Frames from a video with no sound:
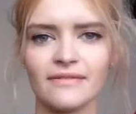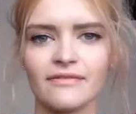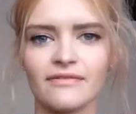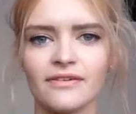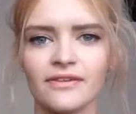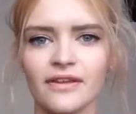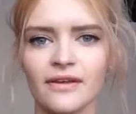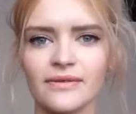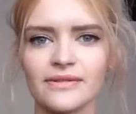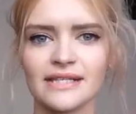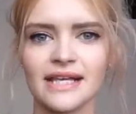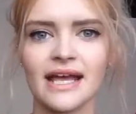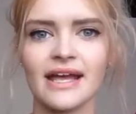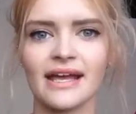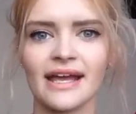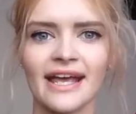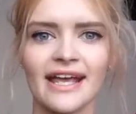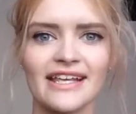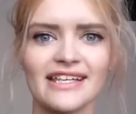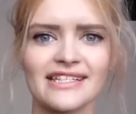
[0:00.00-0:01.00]
them for those
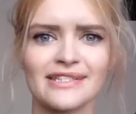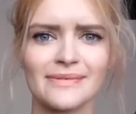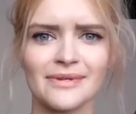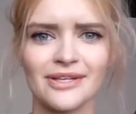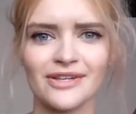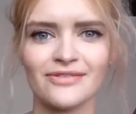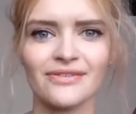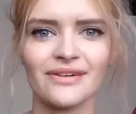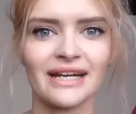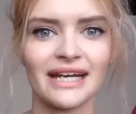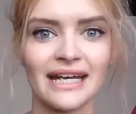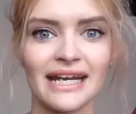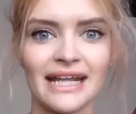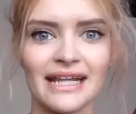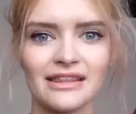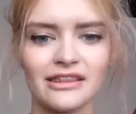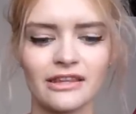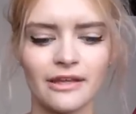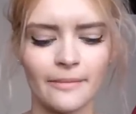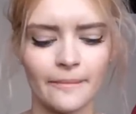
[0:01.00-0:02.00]
occasions when you really
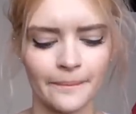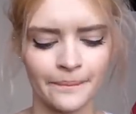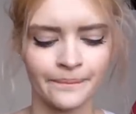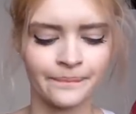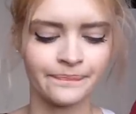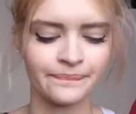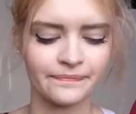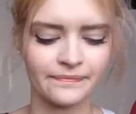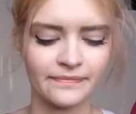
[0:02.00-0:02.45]
need them.